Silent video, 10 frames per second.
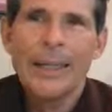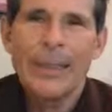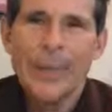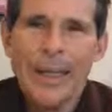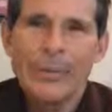
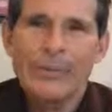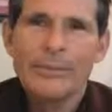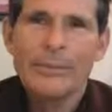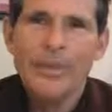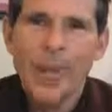about
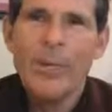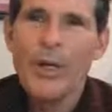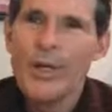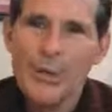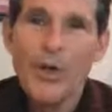
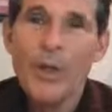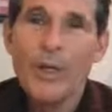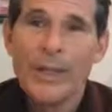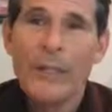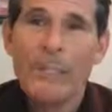someone who was
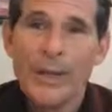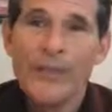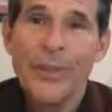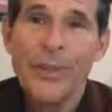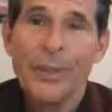overcome by
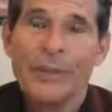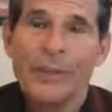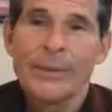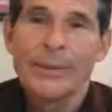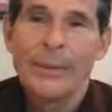fear.
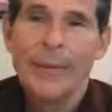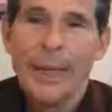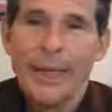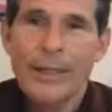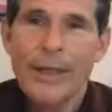
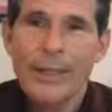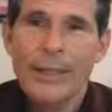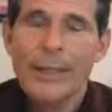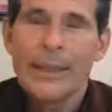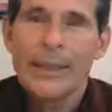I call
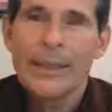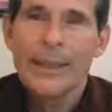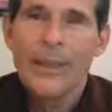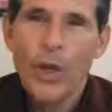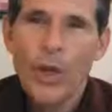it
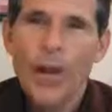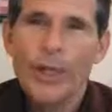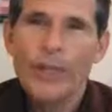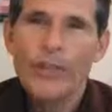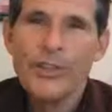the
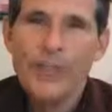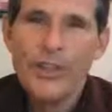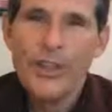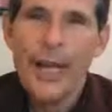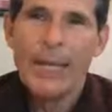longest
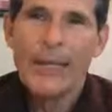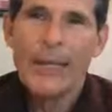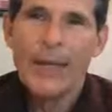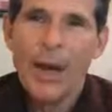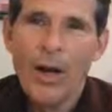
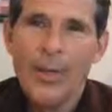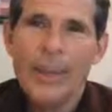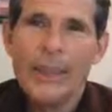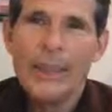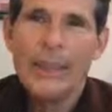standing
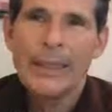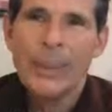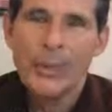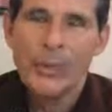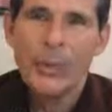army
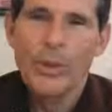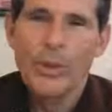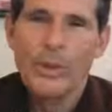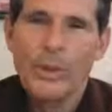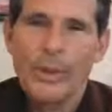in the
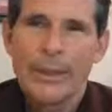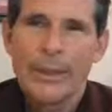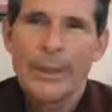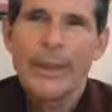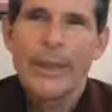world.
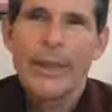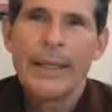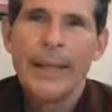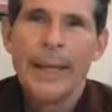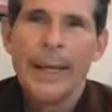
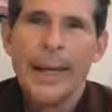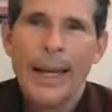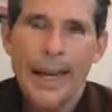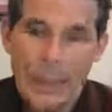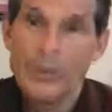
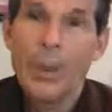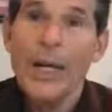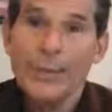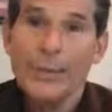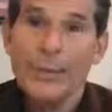And it
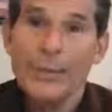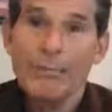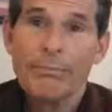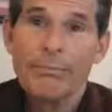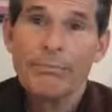was
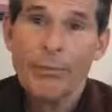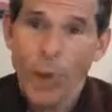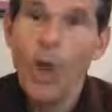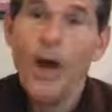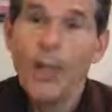the
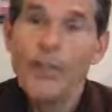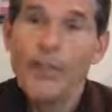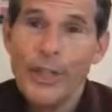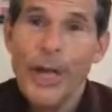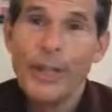longest
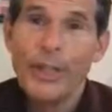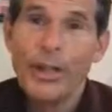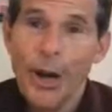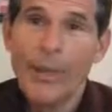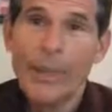standing
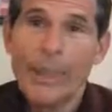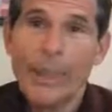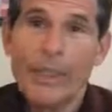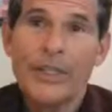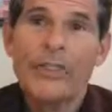army
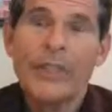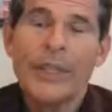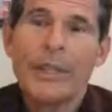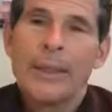in history.